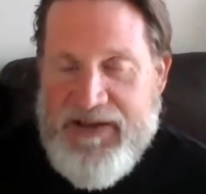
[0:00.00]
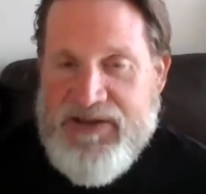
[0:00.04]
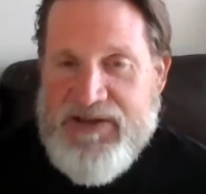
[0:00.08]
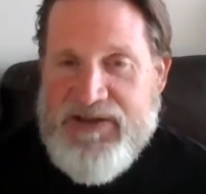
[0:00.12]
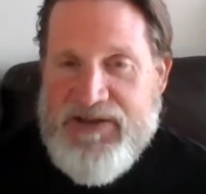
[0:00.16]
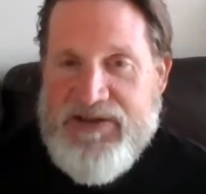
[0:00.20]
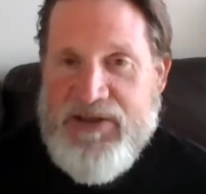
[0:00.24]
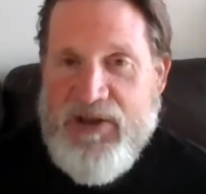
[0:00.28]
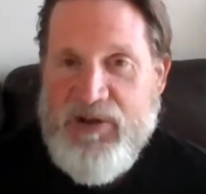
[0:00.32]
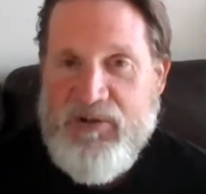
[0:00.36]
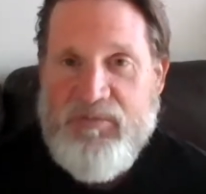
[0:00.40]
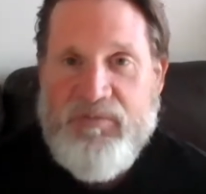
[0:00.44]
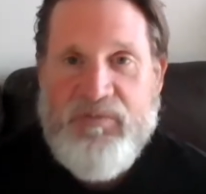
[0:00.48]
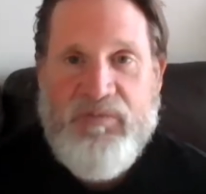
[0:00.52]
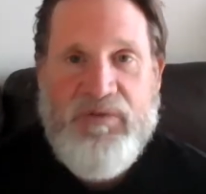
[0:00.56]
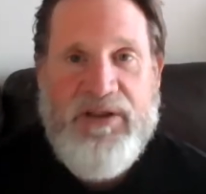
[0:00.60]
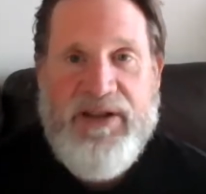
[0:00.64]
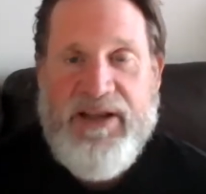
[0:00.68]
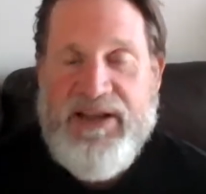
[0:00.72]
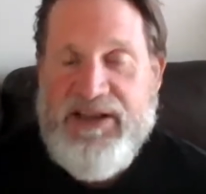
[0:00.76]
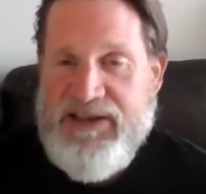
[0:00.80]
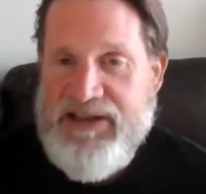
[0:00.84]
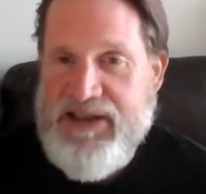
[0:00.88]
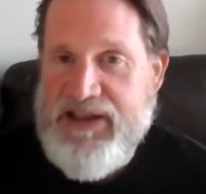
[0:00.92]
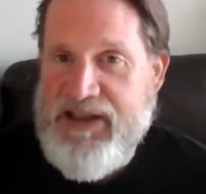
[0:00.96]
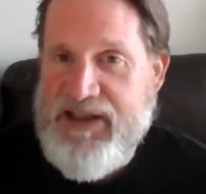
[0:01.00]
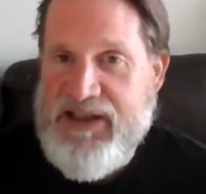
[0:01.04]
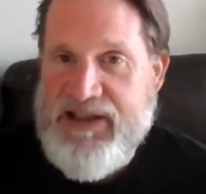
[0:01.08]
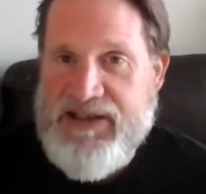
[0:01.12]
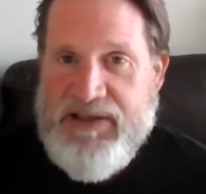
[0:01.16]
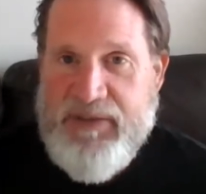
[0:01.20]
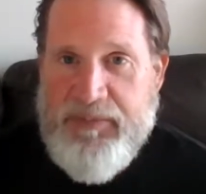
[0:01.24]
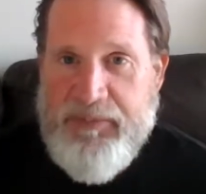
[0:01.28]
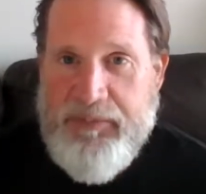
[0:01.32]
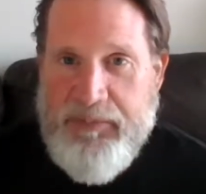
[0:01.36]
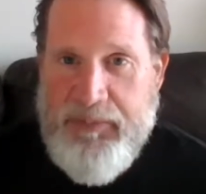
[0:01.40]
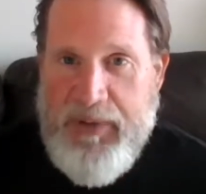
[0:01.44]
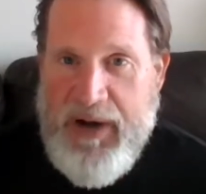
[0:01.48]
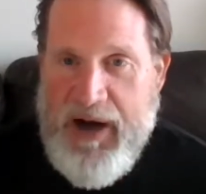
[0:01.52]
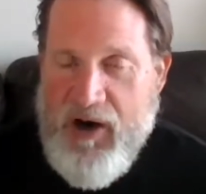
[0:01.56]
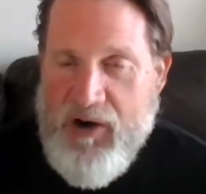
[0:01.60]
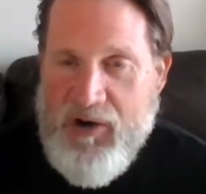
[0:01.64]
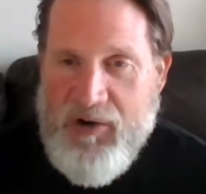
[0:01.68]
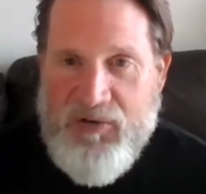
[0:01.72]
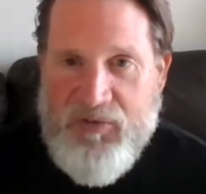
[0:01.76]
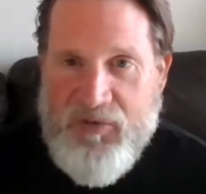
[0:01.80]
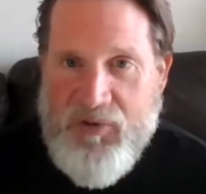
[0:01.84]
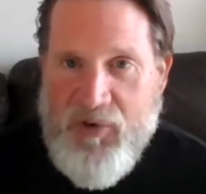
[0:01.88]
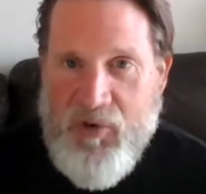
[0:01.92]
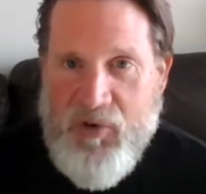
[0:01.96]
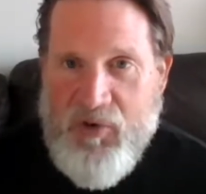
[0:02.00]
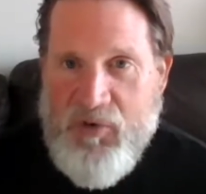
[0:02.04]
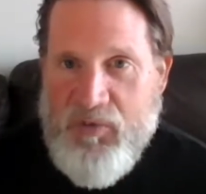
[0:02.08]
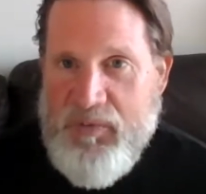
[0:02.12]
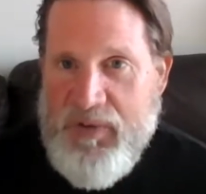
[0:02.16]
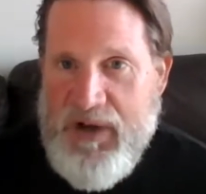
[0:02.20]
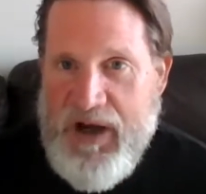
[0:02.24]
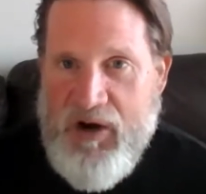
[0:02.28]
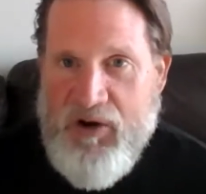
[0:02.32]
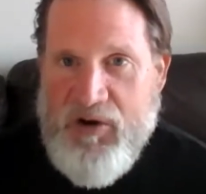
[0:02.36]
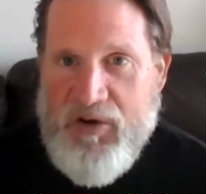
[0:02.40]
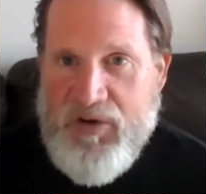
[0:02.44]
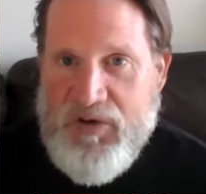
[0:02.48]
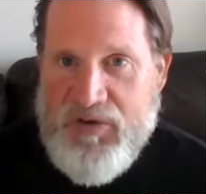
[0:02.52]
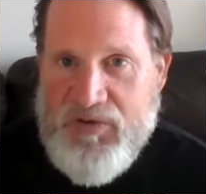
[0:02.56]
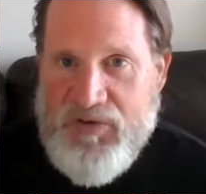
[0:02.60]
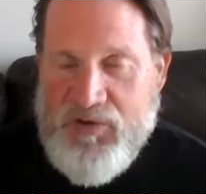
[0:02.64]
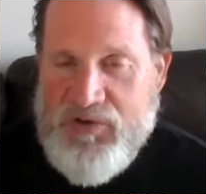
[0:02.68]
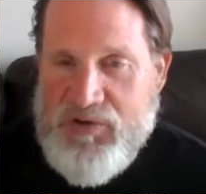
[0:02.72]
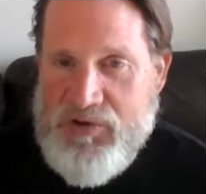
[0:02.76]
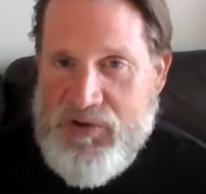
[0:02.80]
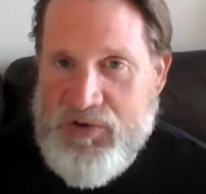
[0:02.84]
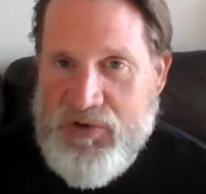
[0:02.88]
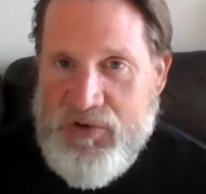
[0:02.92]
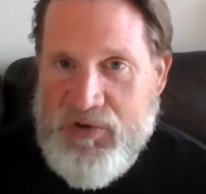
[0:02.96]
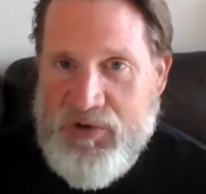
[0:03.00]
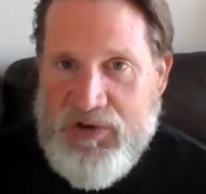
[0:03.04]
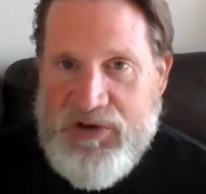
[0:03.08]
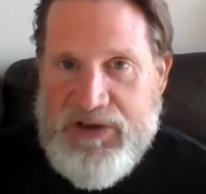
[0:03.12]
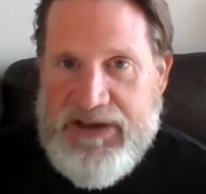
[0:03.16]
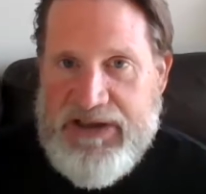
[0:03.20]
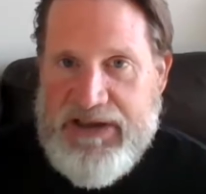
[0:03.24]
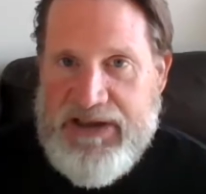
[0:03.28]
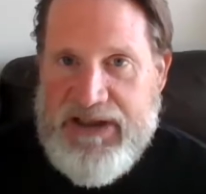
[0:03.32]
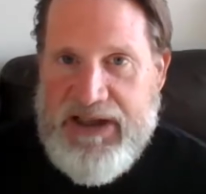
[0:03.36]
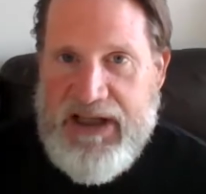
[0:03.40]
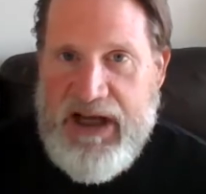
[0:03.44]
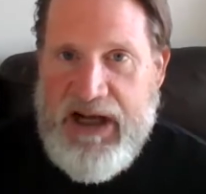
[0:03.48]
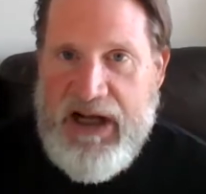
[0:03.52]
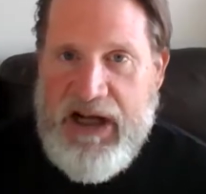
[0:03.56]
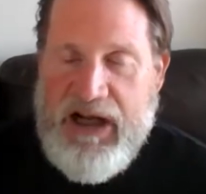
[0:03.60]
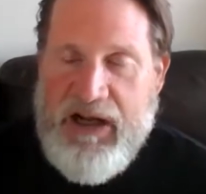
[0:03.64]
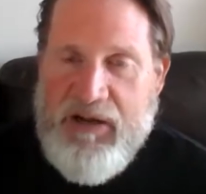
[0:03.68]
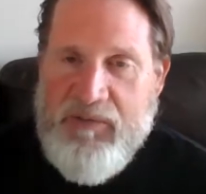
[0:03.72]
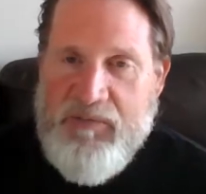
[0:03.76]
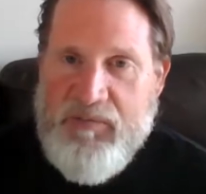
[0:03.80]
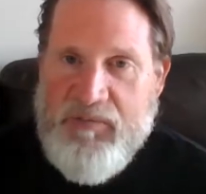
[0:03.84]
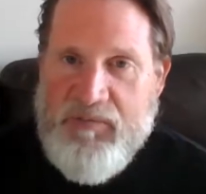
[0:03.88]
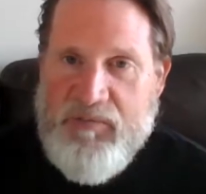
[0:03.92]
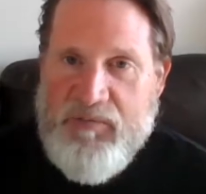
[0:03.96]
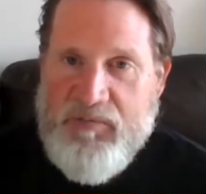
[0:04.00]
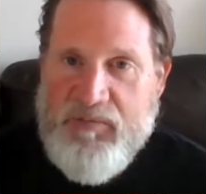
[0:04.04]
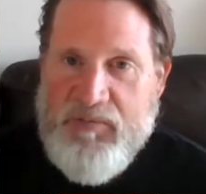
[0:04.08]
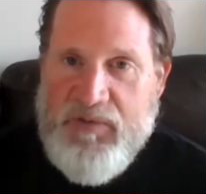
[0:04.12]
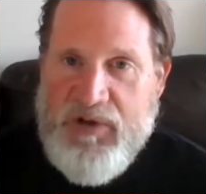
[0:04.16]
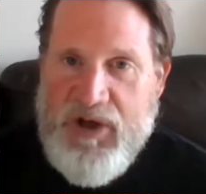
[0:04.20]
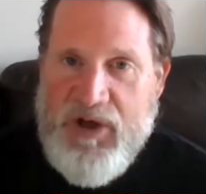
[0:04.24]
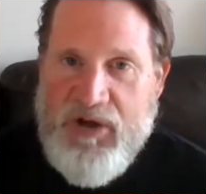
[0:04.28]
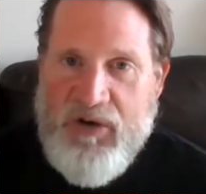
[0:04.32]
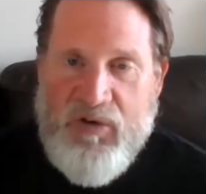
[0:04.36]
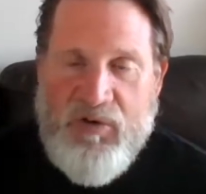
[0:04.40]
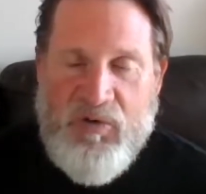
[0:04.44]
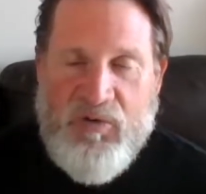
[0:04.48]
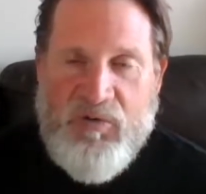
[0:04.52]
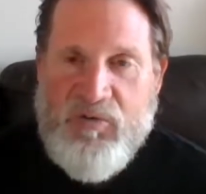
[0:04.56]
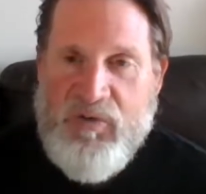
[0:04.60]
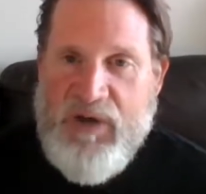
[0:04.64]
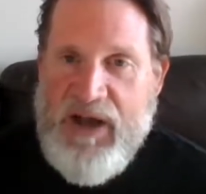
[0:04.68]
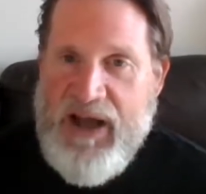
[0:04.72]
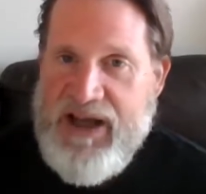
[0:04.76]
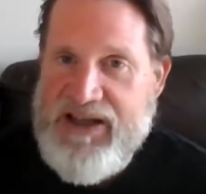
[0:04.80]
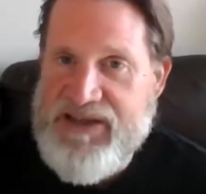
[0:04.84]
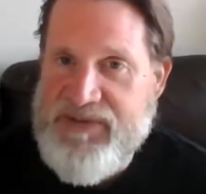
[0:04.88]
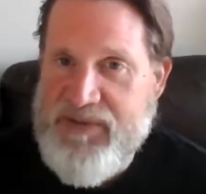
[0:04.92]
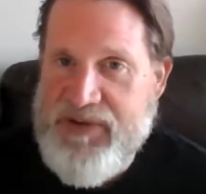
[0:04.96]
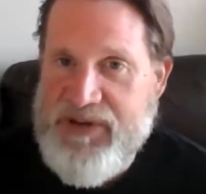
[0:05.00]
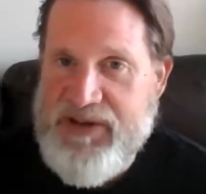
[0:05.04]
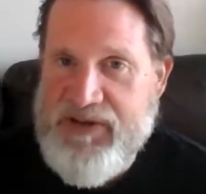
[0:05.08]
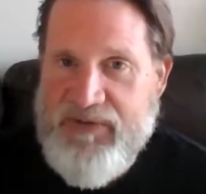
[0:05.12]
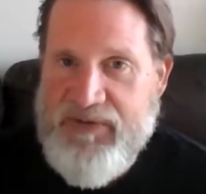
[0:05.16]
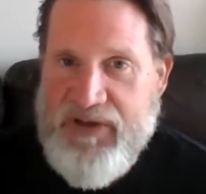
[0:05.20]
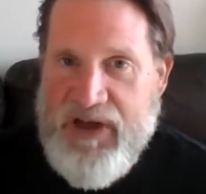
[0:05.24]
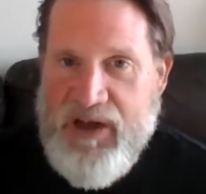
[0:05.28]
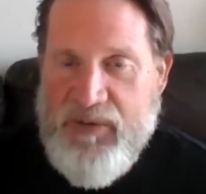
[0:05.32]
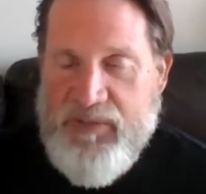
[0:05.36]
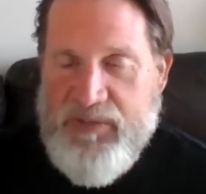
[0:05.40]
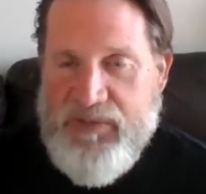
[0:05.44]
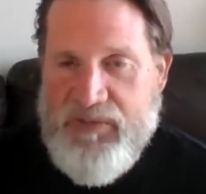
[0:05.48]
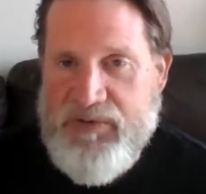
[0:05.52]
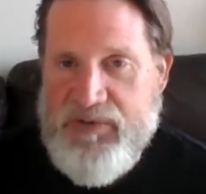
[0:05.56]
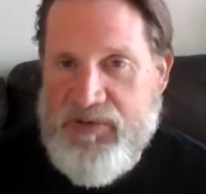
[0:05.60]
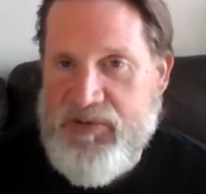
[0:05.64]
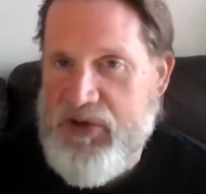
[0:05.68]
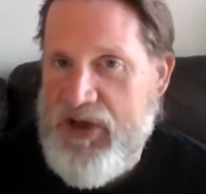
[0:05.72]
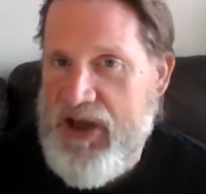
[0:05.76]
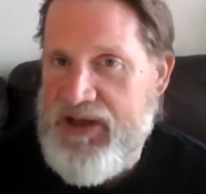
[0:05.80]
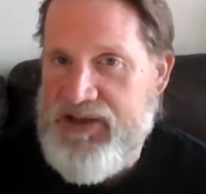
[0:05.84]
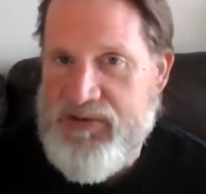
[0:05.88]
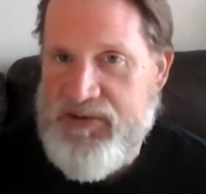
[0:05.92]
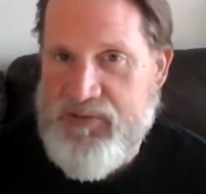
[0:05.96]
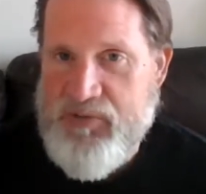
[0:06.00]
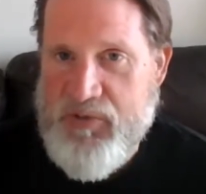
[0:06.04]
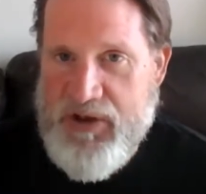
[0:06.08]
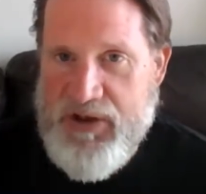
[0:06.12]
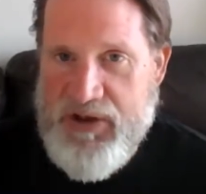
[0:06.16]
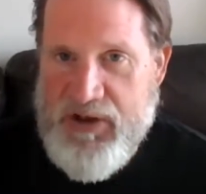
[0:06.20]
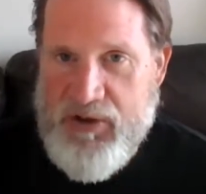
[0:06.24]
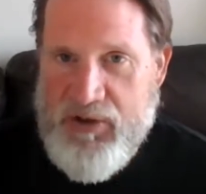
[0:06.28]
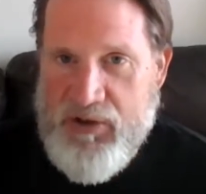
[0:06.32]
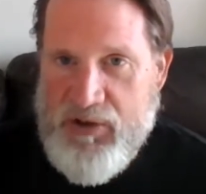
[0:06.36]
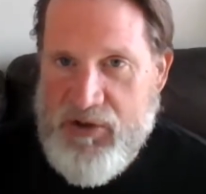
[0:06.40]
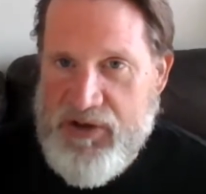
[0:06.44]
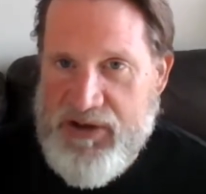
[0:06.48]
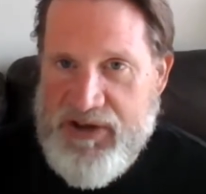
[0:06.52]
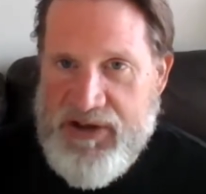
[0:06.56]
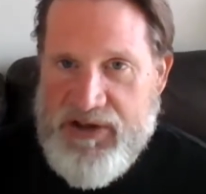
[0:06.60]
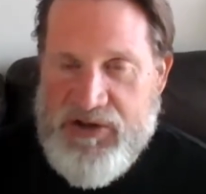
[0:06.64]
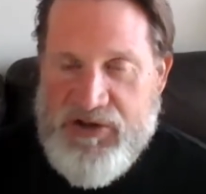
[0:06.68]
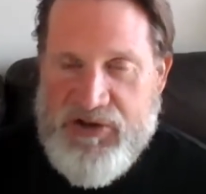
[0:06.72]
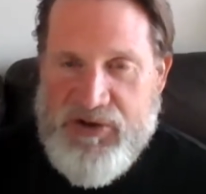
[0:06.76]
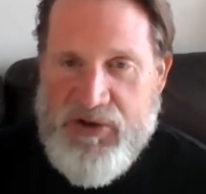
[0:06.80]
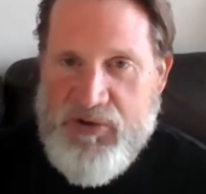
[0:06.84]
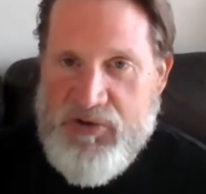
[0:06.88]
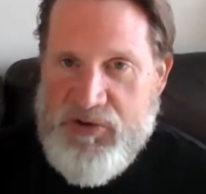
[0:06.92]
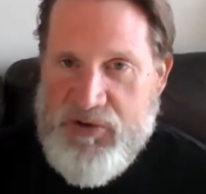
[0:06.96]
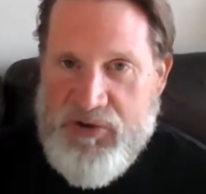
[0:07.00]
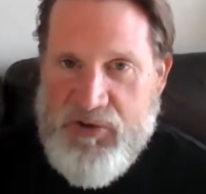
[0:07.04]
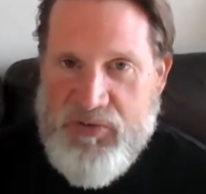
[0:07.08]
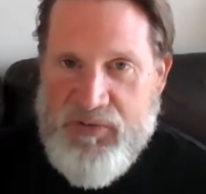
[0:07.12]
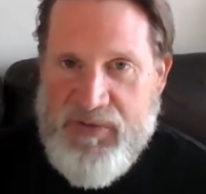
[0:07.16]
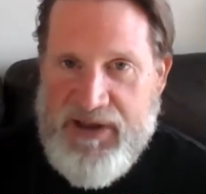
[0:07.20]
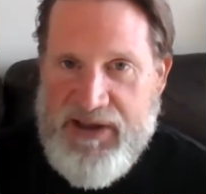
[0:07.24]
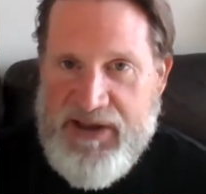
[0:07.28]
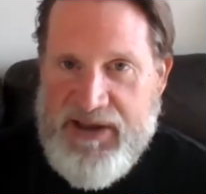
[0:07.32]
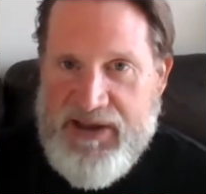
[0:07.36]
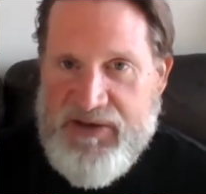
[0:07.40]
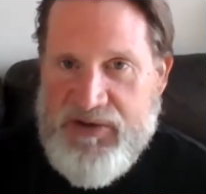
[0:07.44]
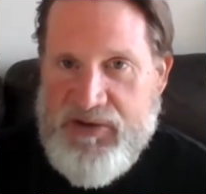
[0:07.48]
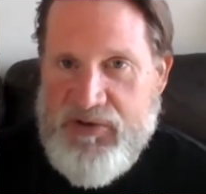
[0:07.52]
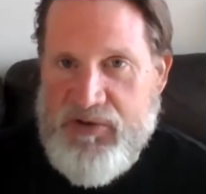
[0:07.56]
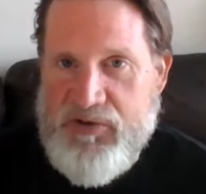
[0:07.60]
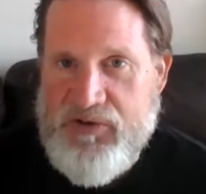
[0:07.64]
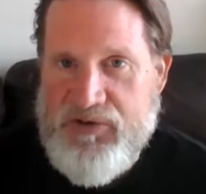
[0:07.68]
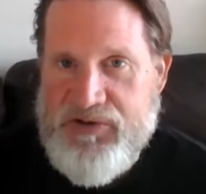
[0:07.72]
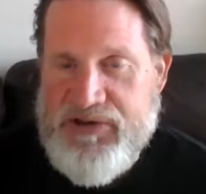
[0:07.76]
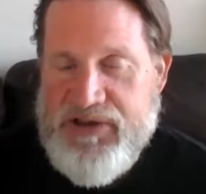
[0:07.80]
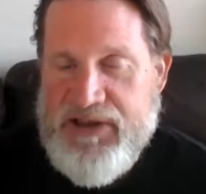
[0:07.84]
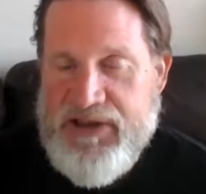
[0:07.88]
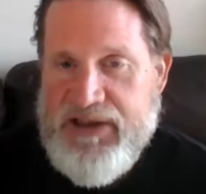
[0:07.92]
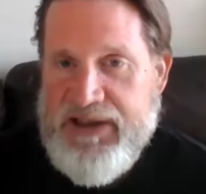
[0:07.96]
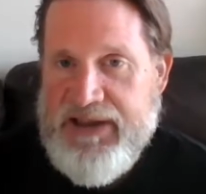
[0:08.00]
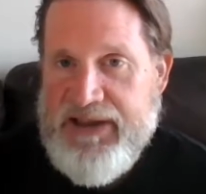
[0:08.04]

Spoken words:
So LinkedIn is a powerful, powerful tool. Has been developed as one of the earliest social media tools.